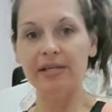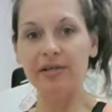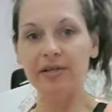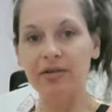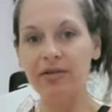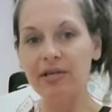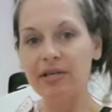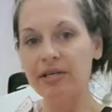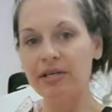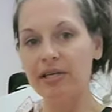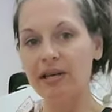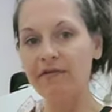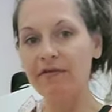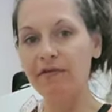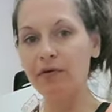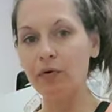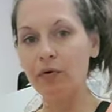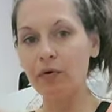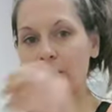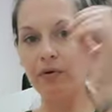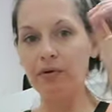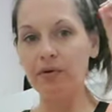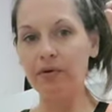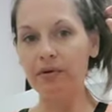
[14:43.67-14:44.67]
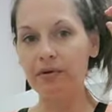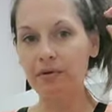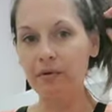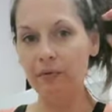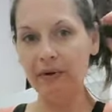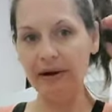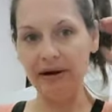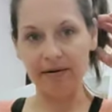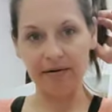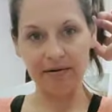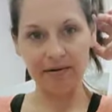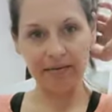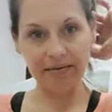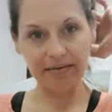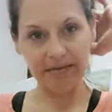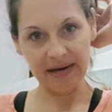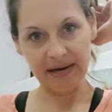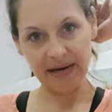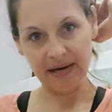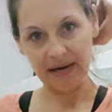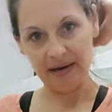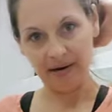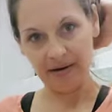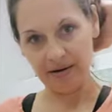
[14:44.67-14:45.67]
so these have cooled. Wow, my
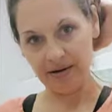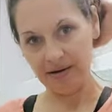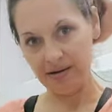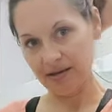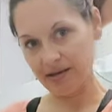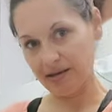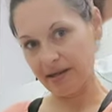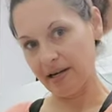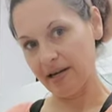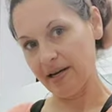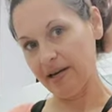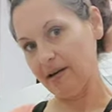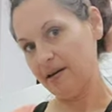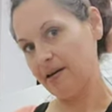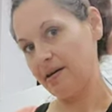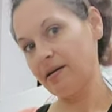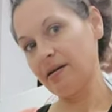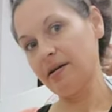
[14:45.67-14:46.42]
hair is like